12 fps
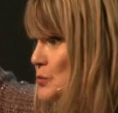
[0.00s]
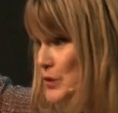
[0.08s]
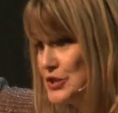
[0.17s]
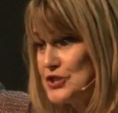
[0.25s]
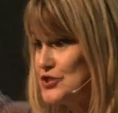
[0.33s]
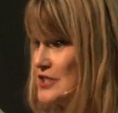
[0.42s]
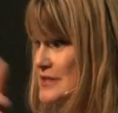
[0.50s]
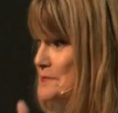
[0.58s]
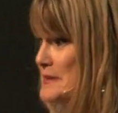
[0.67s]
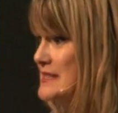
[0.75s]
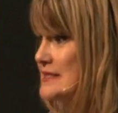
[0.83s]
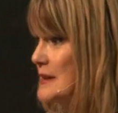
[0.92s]
which just
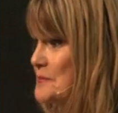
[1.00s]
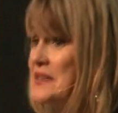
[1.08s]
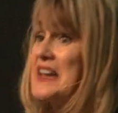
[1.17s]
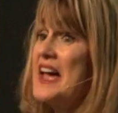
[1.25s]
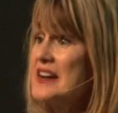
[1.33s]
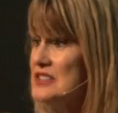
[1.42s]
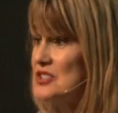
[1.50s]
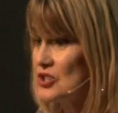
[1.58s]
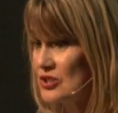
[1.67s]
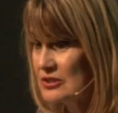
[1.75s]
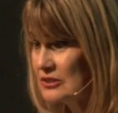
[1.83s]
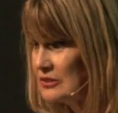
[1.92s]
means something
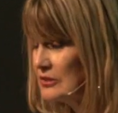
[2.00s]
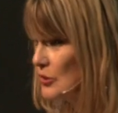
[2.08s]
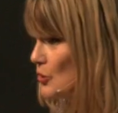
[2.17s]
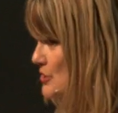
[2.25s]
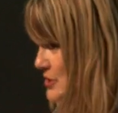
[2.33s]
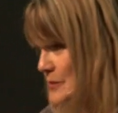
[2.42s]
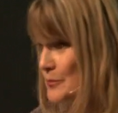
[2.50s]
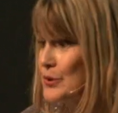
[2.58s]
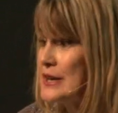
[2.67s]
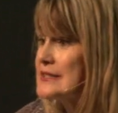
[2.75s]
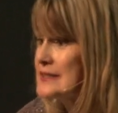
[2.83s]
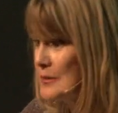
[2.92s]
external or to
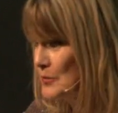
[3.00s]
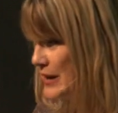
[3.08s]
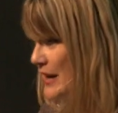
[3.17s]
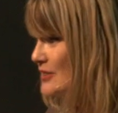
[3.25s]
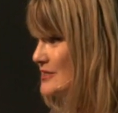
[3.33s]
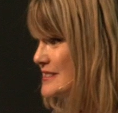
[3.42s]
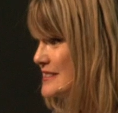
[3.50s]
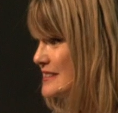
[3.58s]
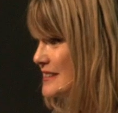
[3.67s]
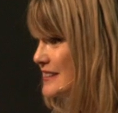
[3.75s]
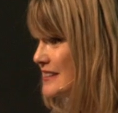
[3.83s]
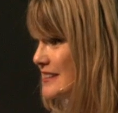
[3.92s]
impress someone else.
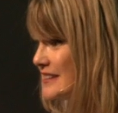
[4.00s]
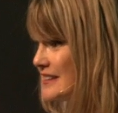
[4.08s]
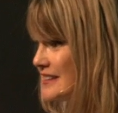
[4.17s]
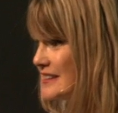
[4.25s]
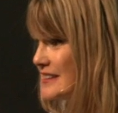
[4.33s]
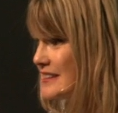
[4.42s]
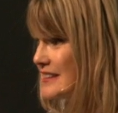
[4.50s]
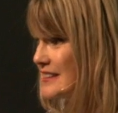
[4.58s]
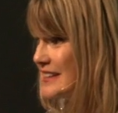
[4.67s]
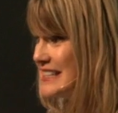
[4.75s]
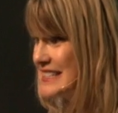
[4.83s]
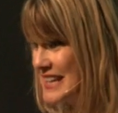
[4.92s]

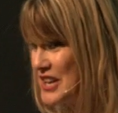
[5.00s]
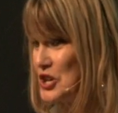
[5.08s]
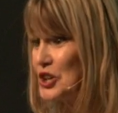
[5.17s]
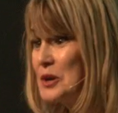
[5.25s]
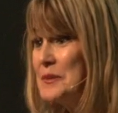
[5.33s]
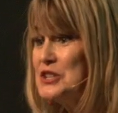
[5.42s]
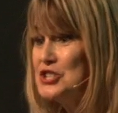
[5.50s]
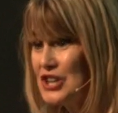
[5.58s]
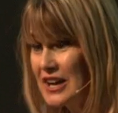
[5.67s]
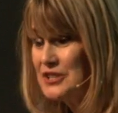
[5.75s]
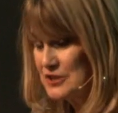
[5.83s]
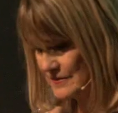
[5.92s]
It's saying you're going to be
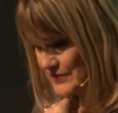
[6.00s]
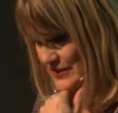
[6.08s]
judged for